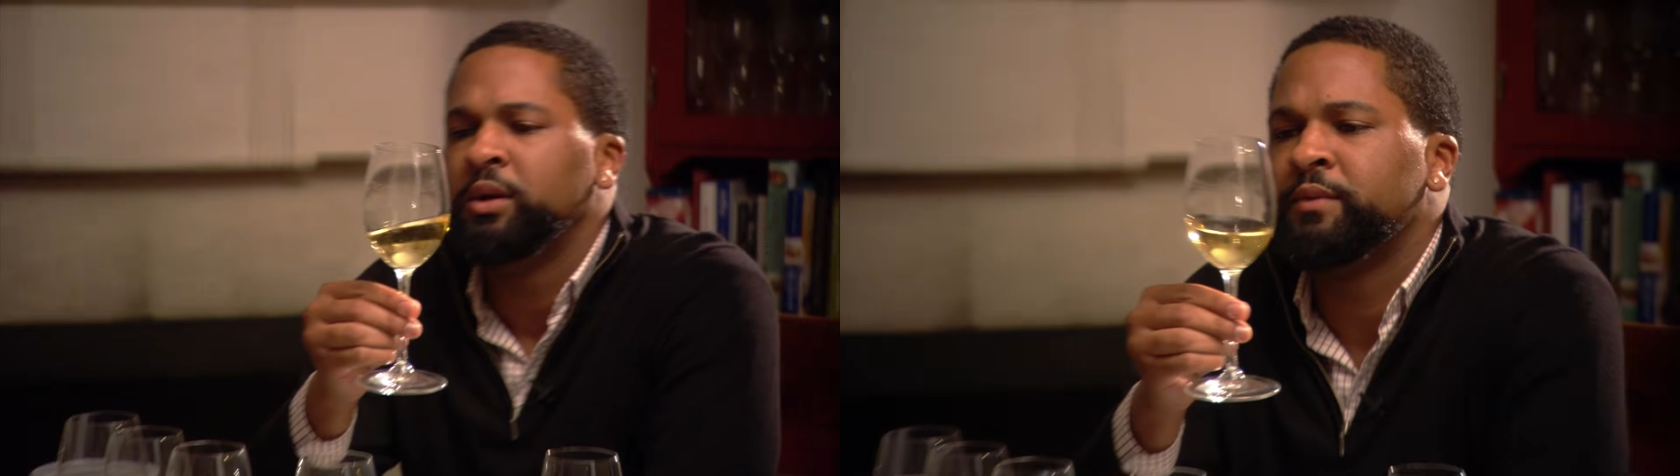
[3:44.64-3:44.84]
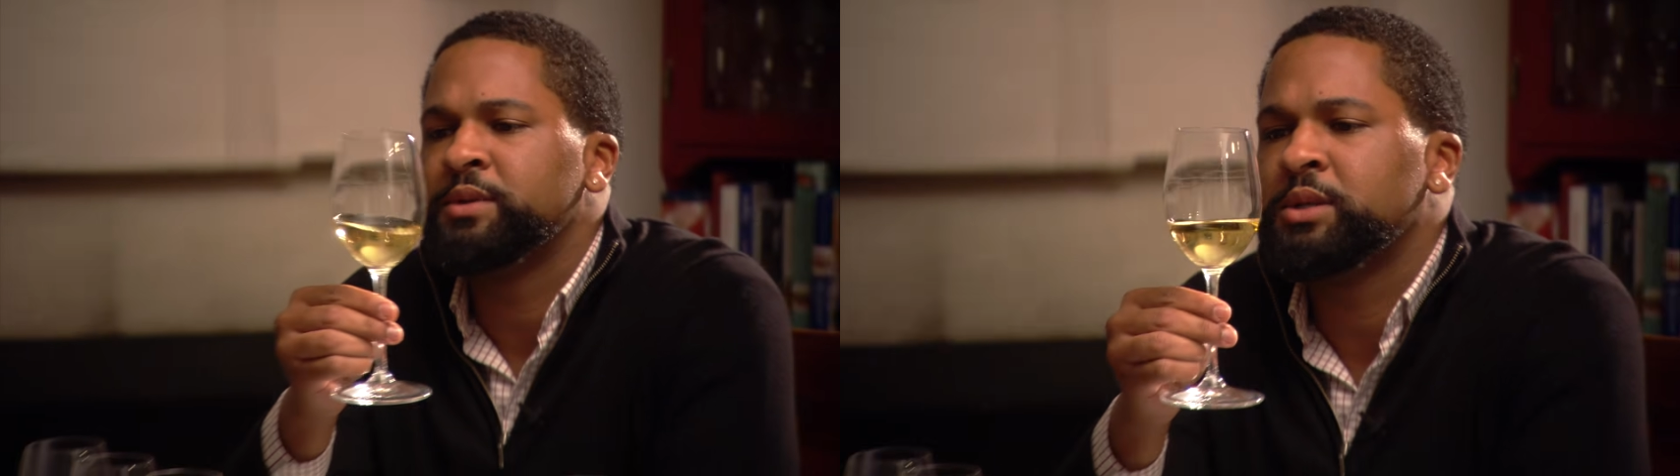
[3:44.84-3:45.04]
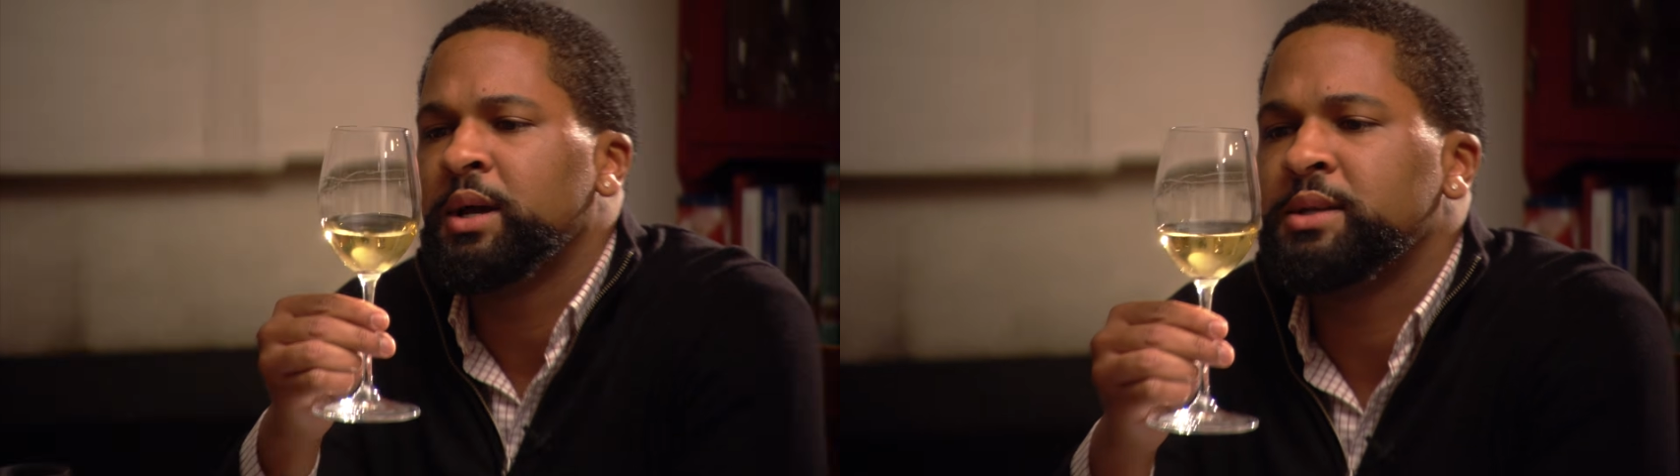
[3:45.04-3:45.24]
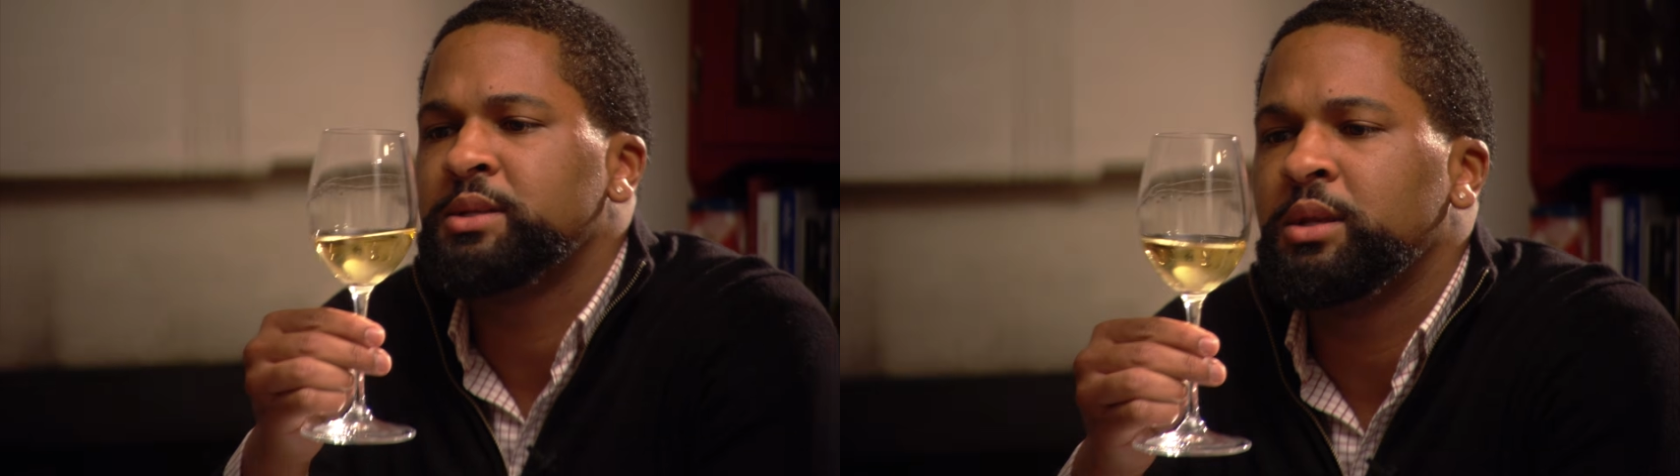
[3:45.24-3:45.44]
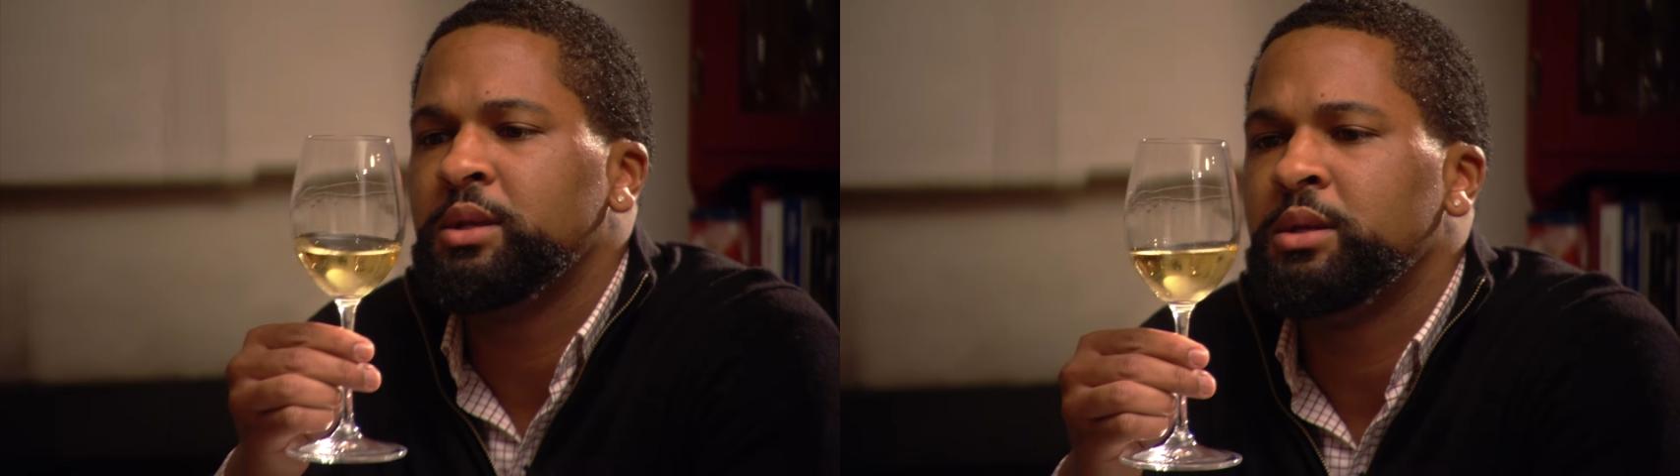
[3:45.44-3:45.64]

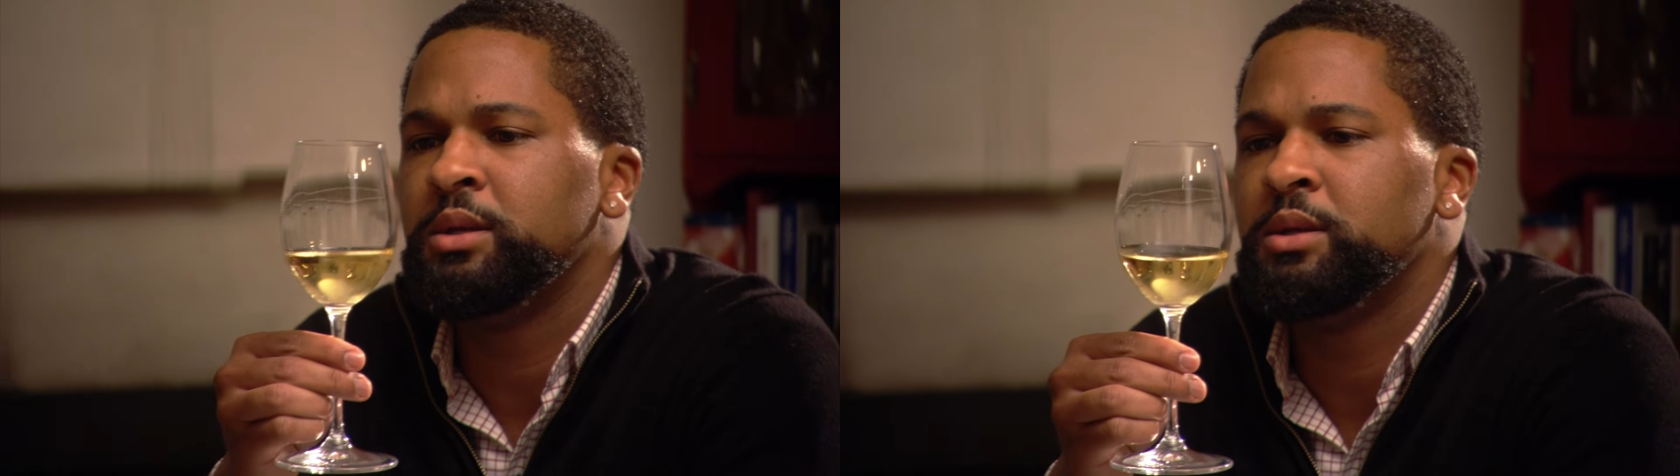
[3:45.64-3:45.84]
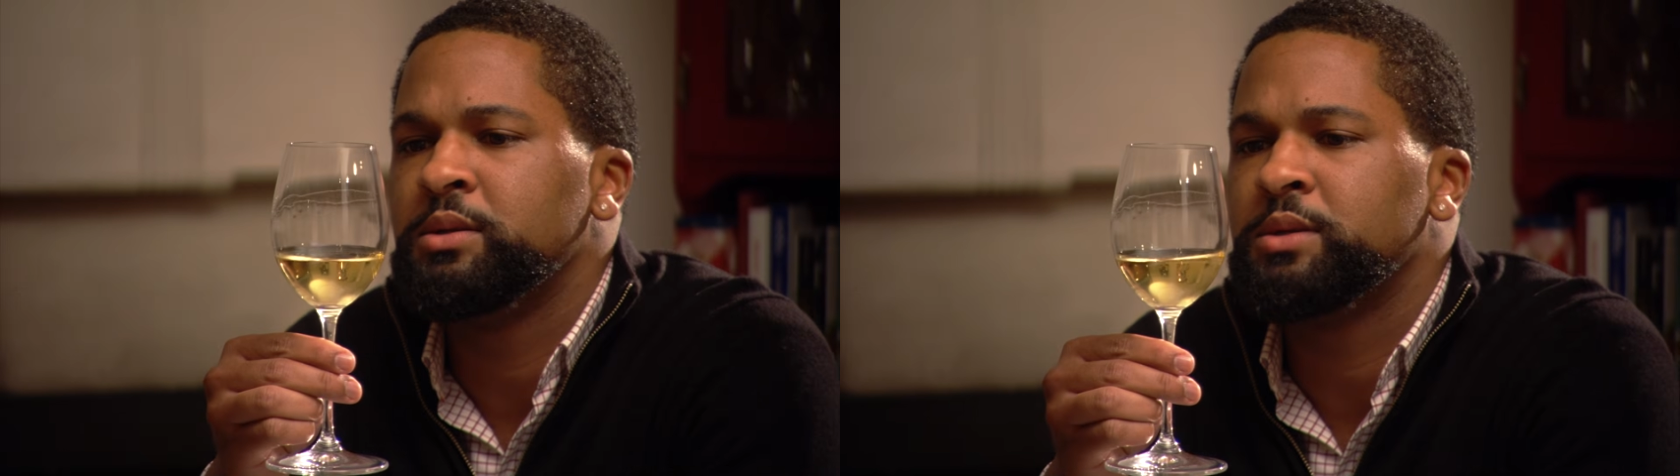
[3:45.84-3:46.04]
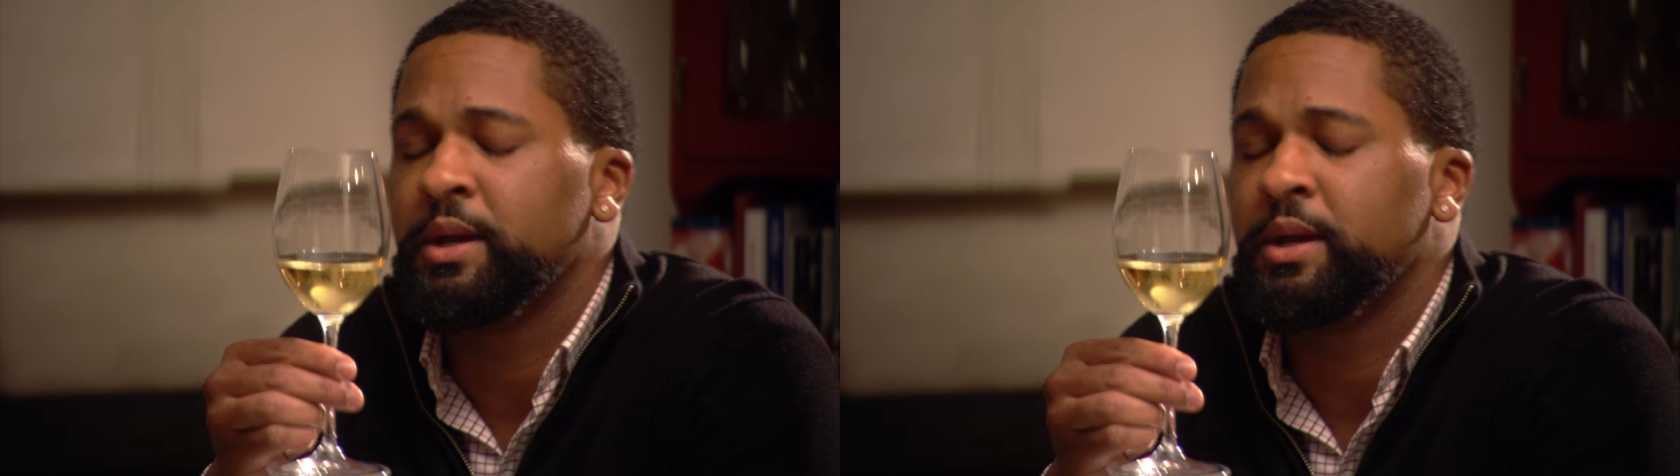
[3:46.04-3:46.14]
Viscosity is